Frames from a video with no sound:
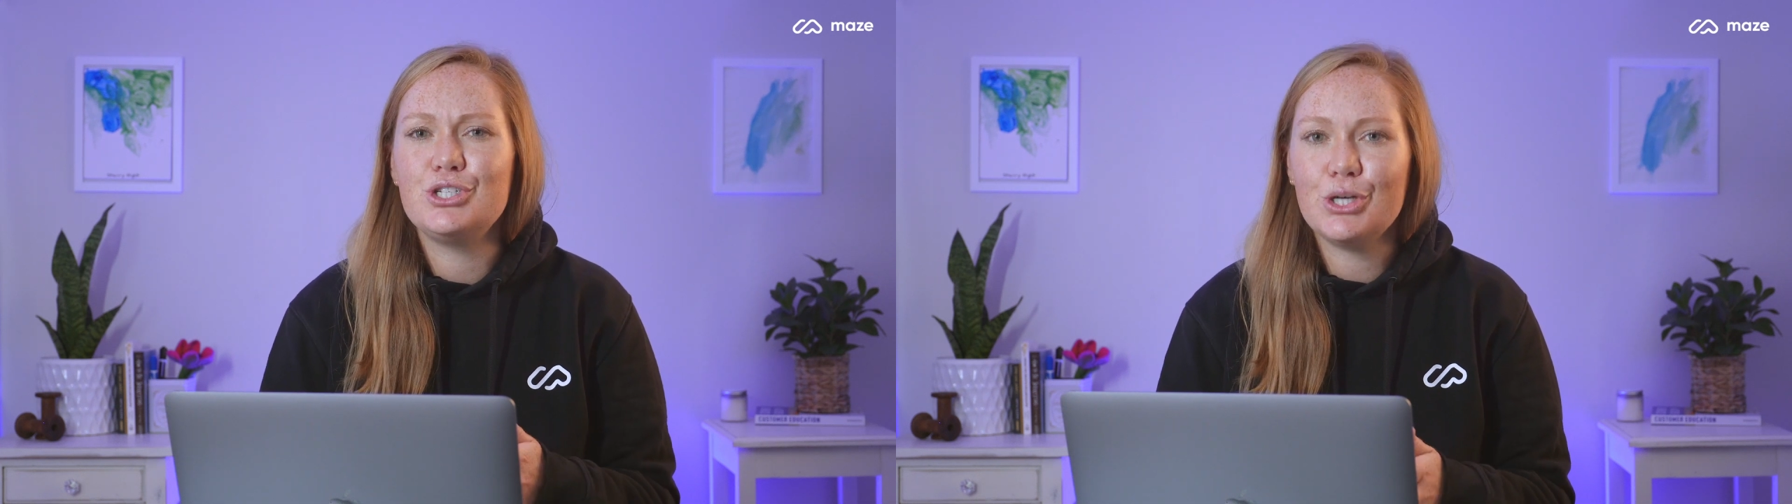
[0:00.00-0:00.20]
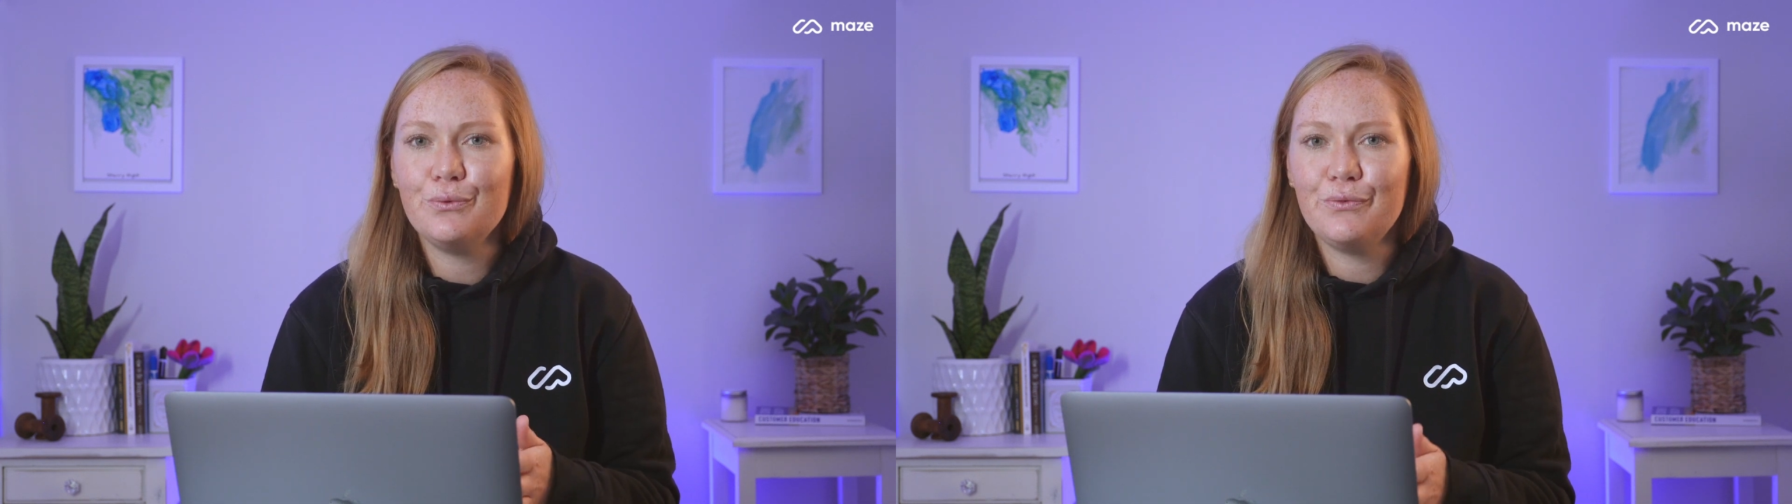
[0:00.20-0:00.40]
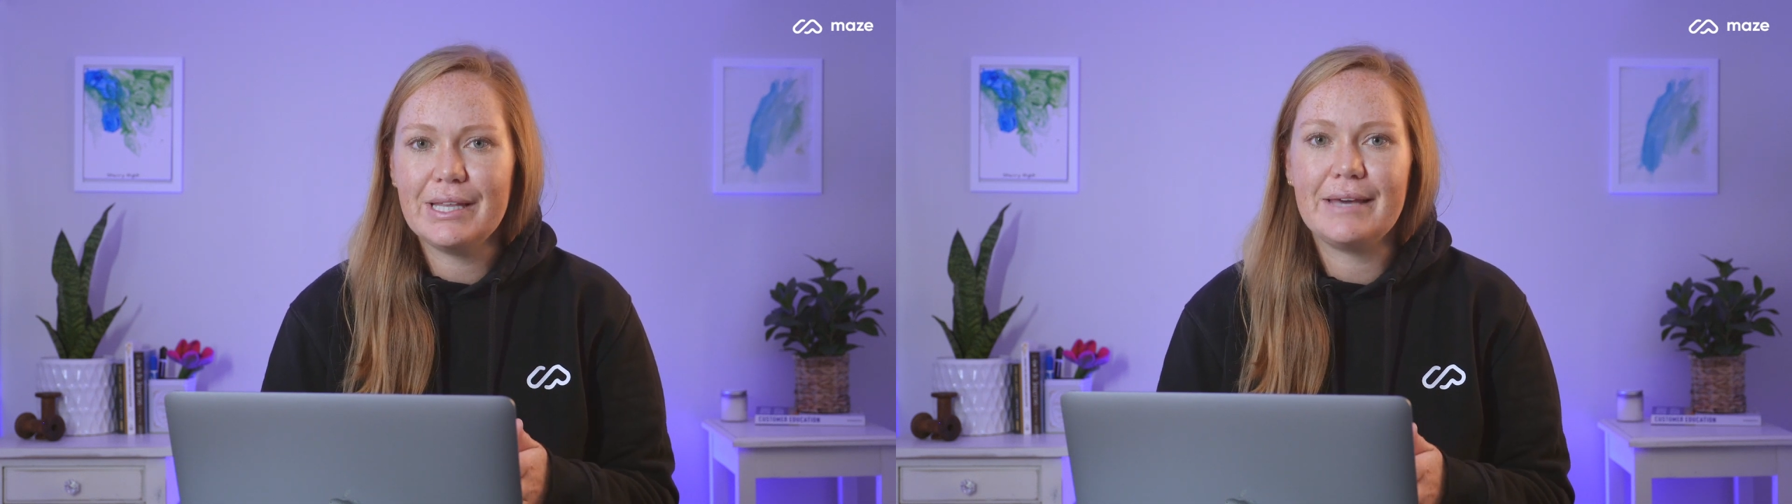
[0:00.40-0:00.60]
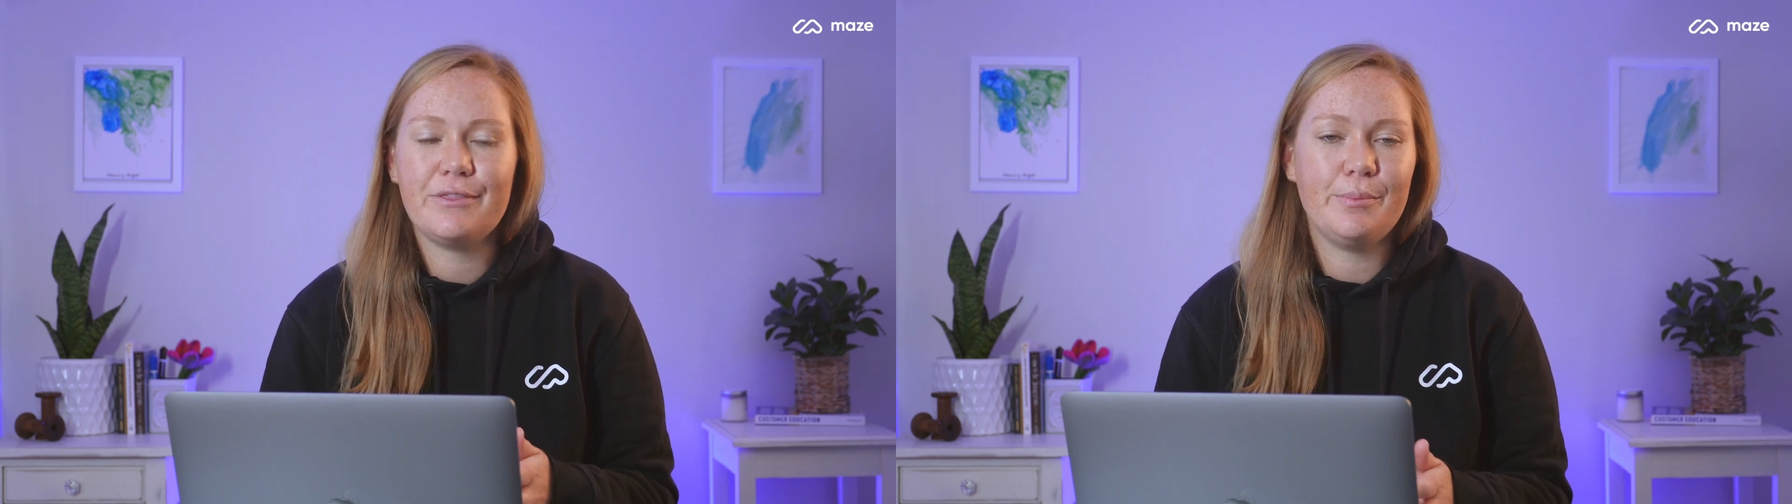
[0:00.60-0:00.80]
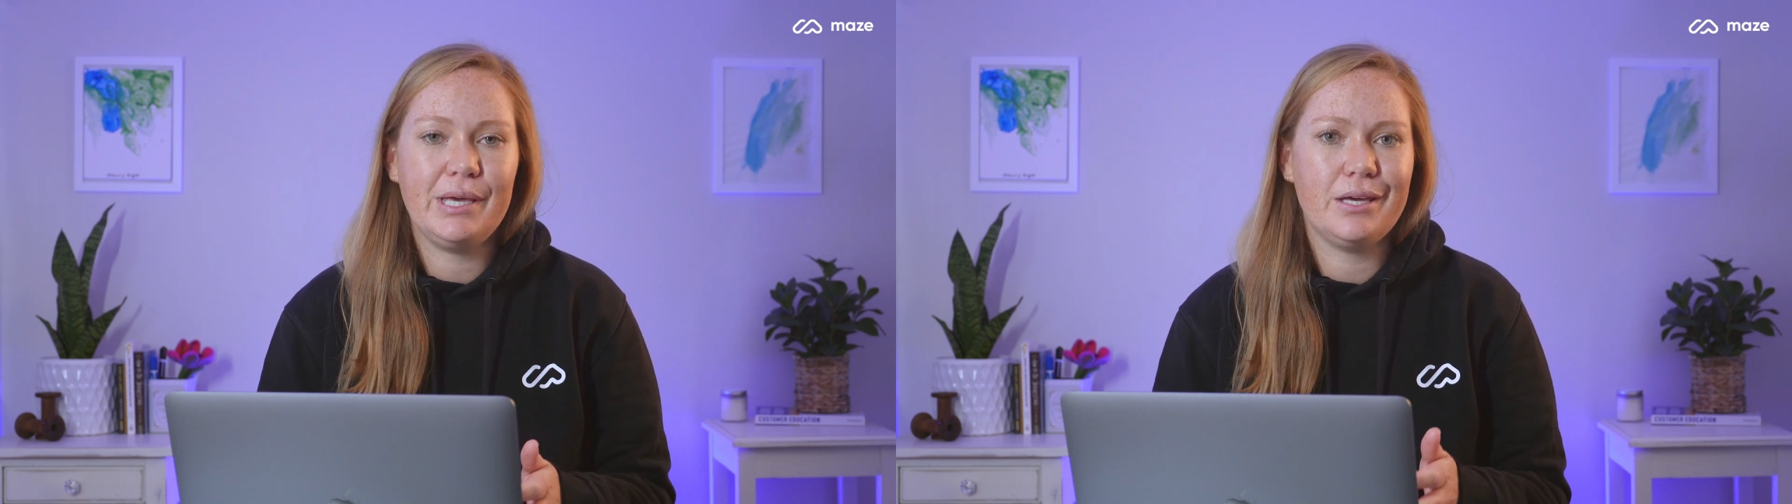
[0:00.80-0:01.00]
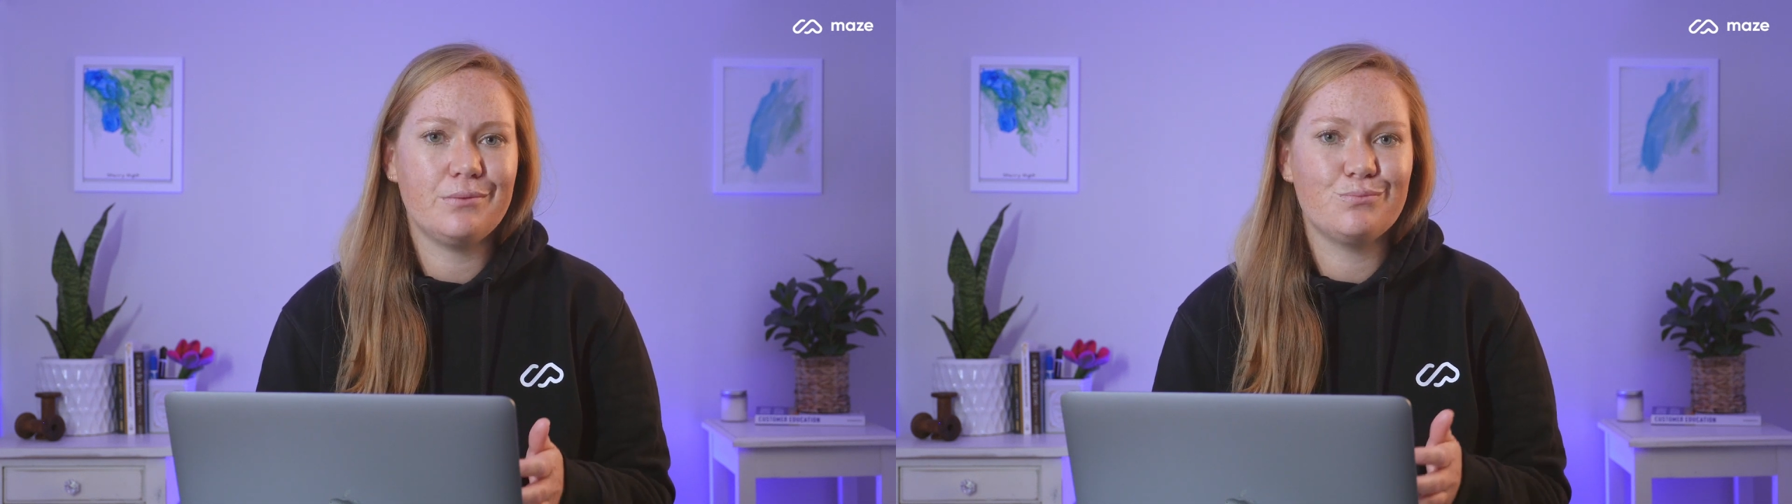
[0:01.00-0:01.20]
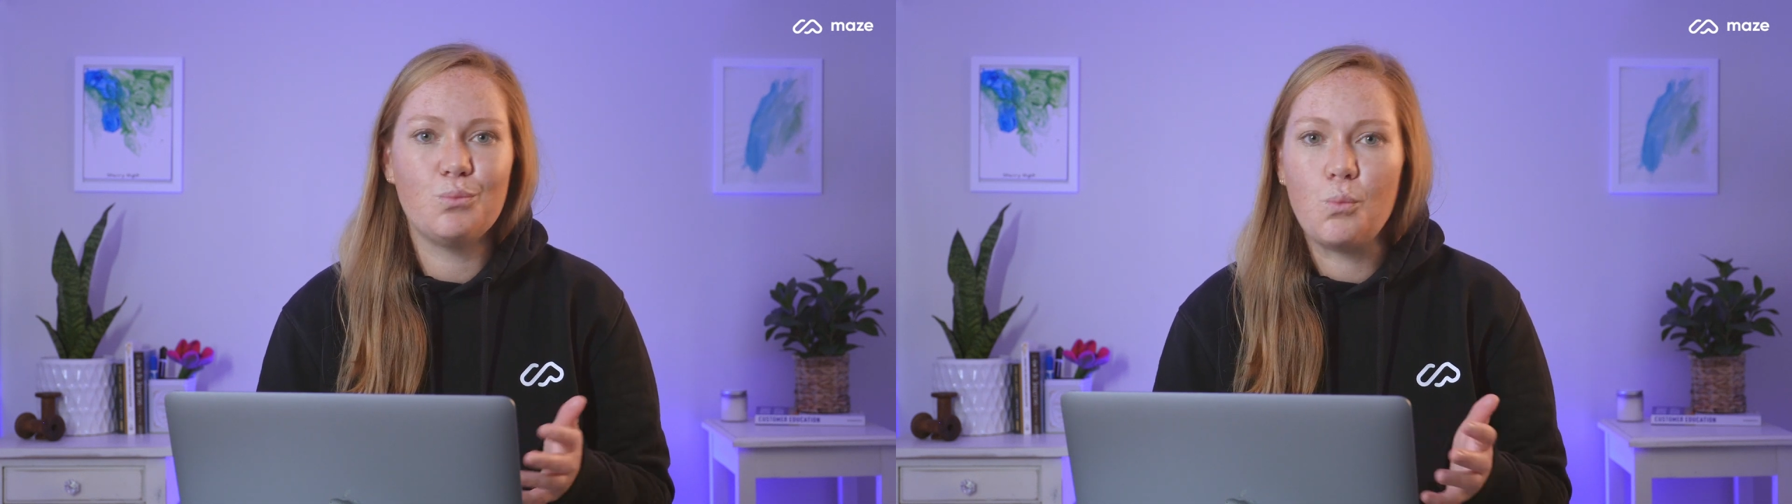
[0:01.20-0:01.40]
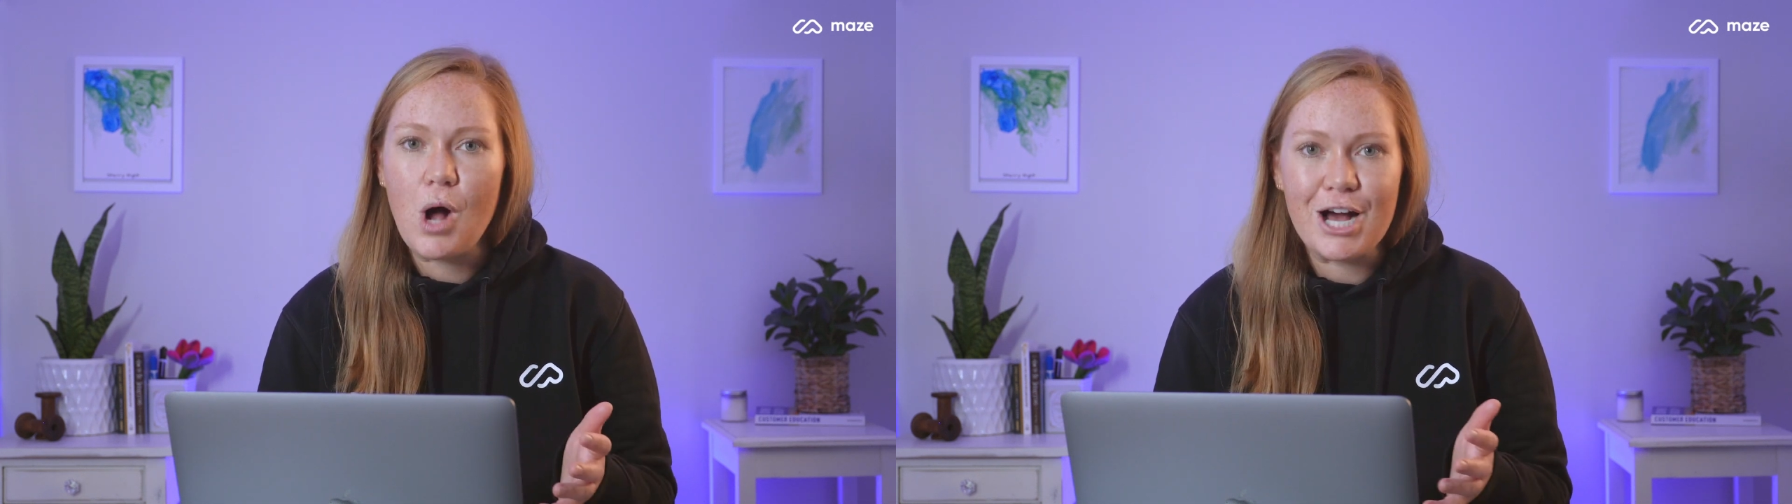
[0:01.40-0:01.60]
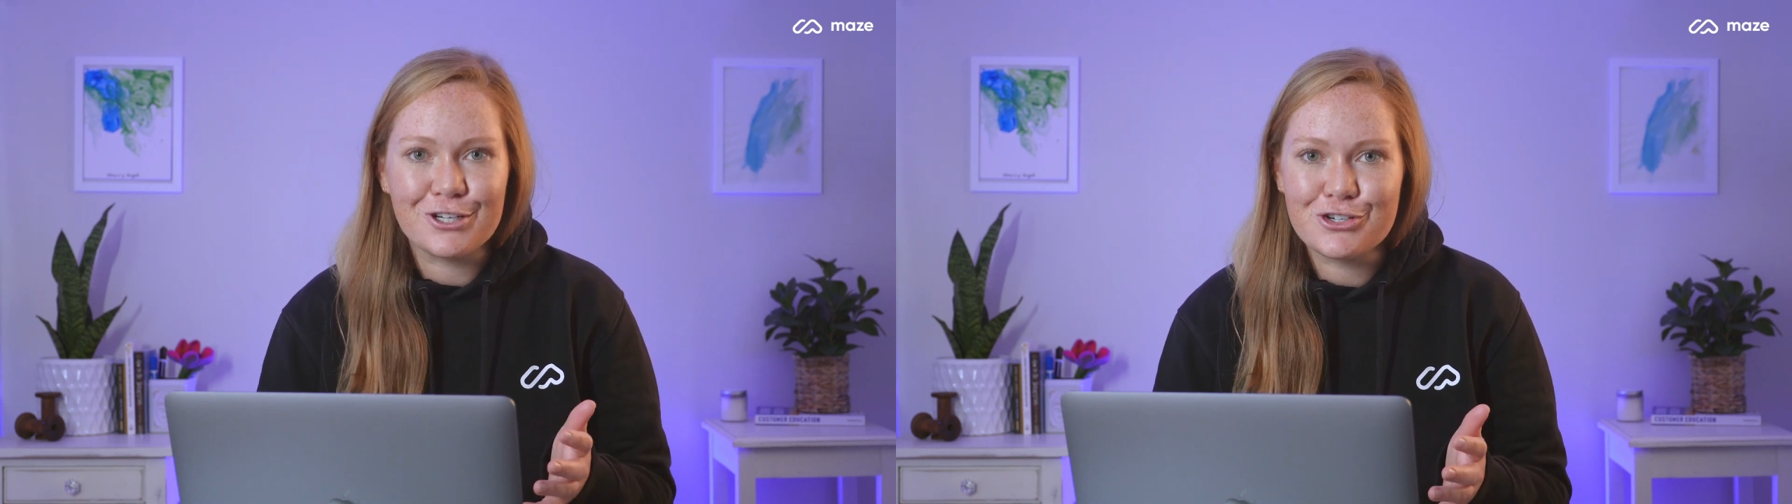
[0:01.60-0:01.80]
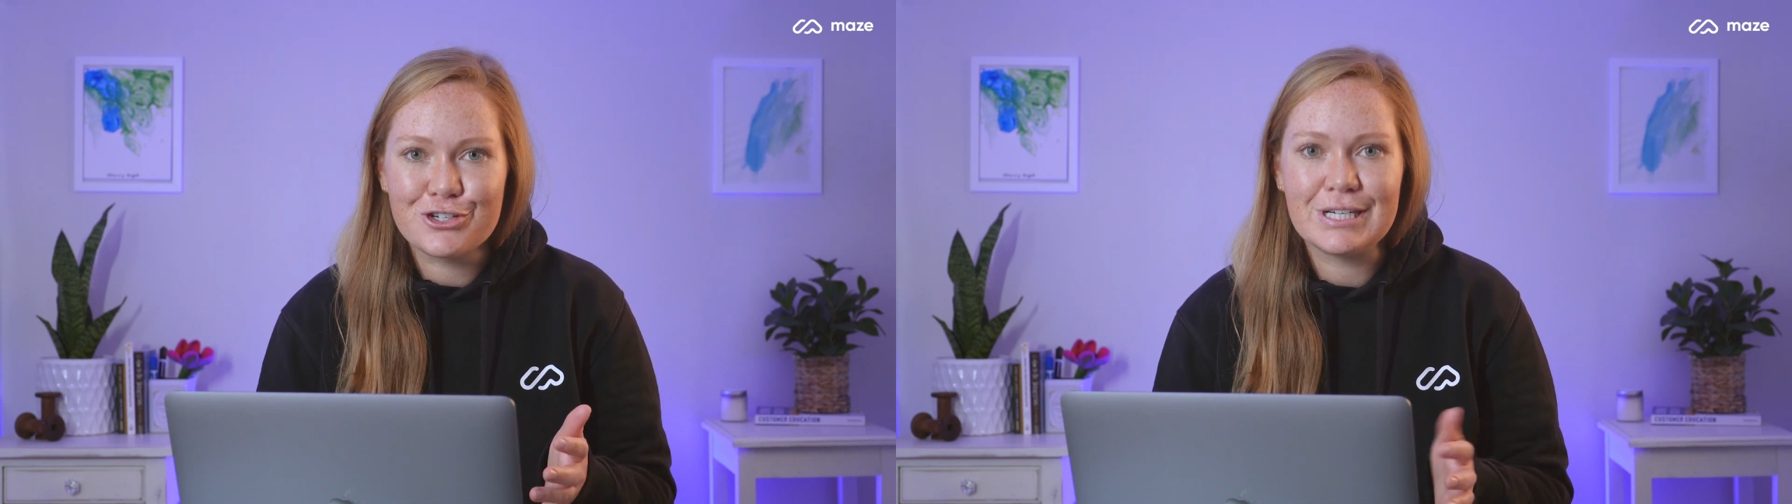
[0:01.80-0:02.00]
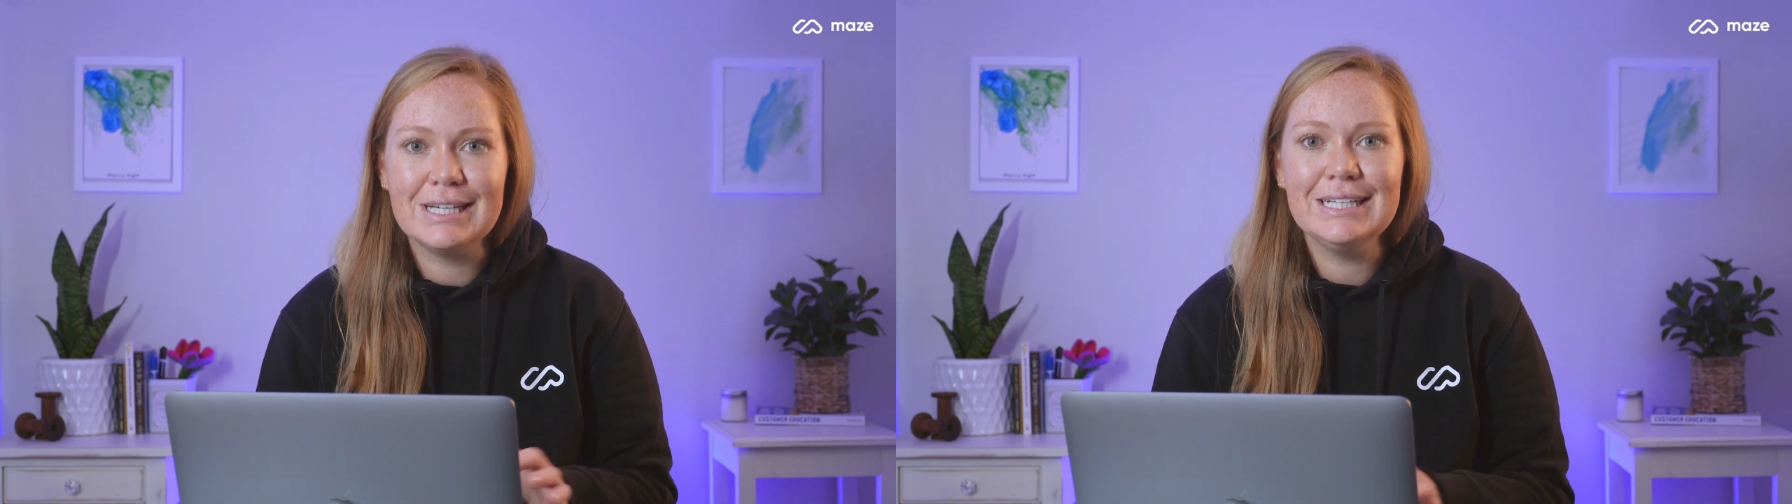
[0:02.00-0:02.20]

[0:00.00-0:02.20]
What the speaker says: don't feel like they're being watched.